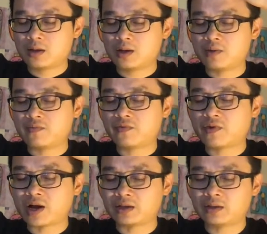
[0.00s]
in
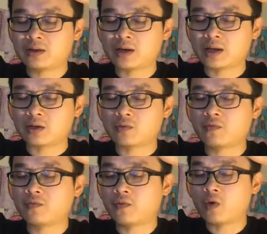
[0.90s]
front, like
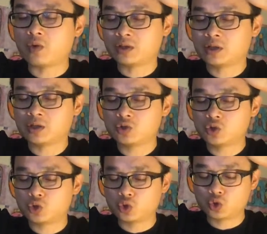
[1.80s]
forward
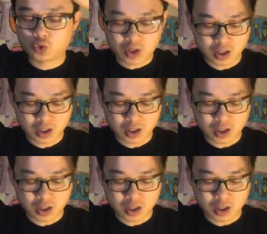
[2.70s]
to